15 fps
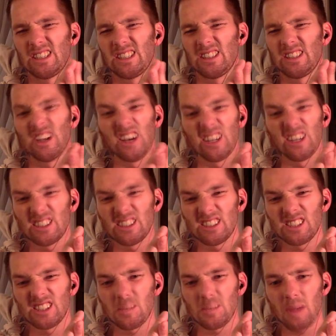
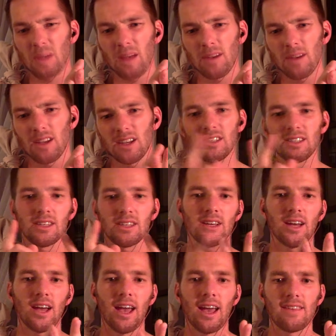lunge maybe,
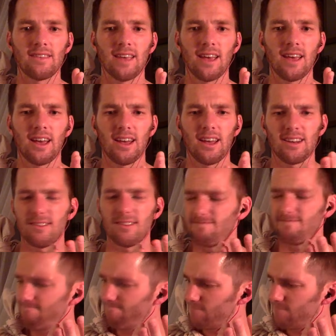and then